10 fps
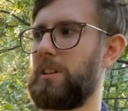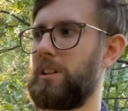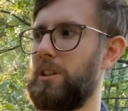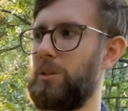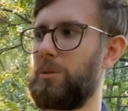
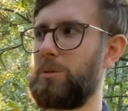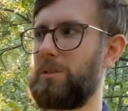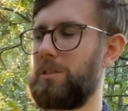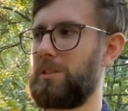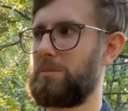
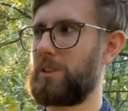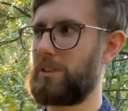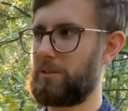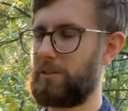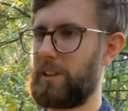how
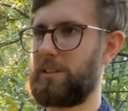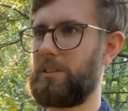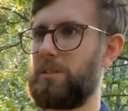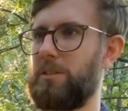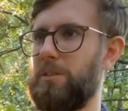this
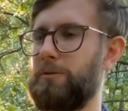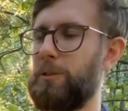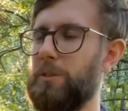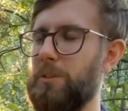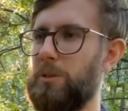affected the
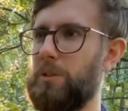forest